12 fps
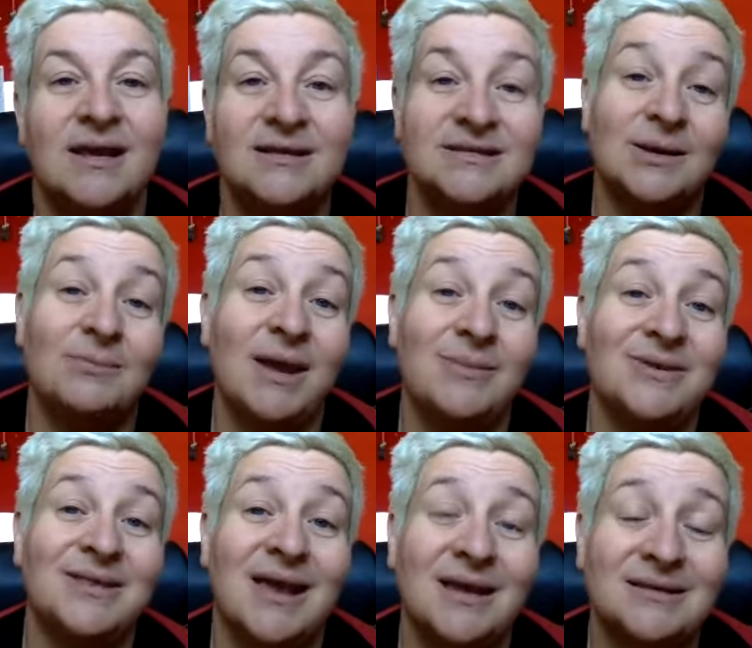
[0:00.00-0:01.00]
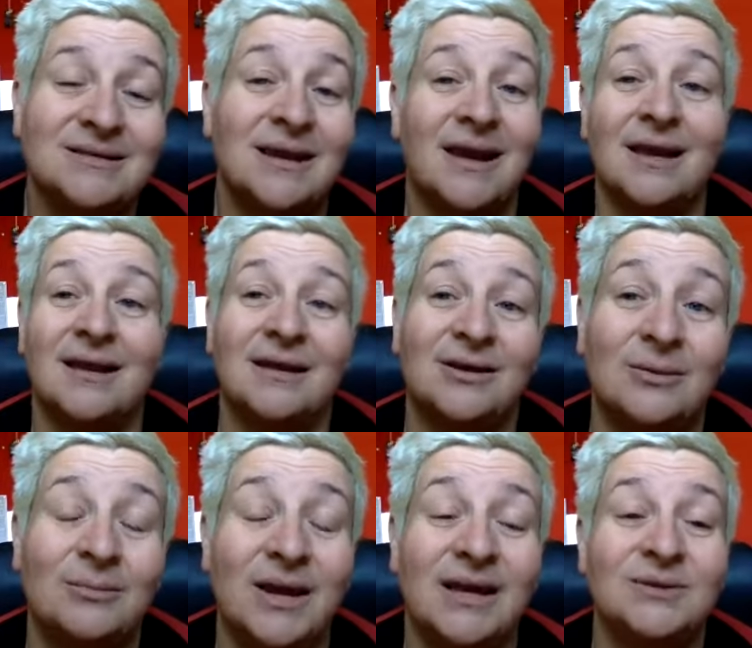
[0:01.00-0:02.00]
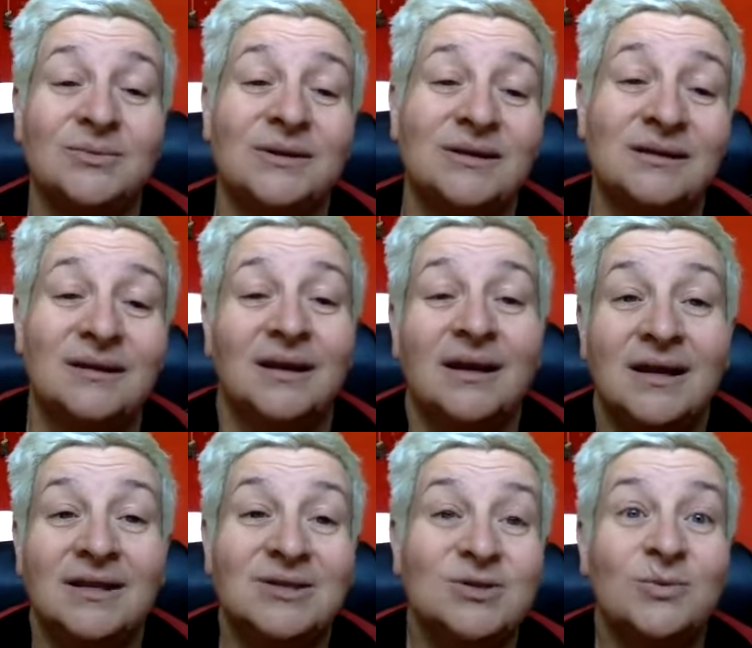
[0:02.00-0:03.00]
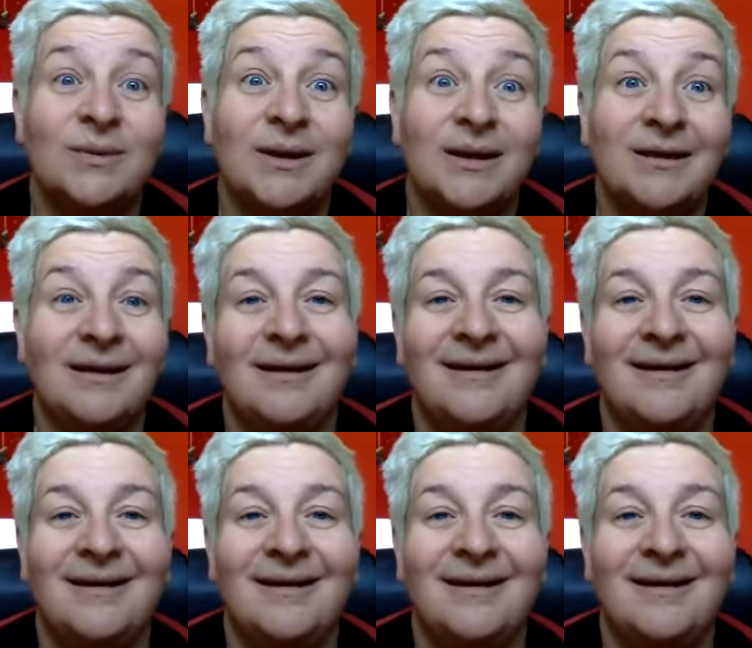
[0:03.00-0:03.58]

So maybe that combined with the swimming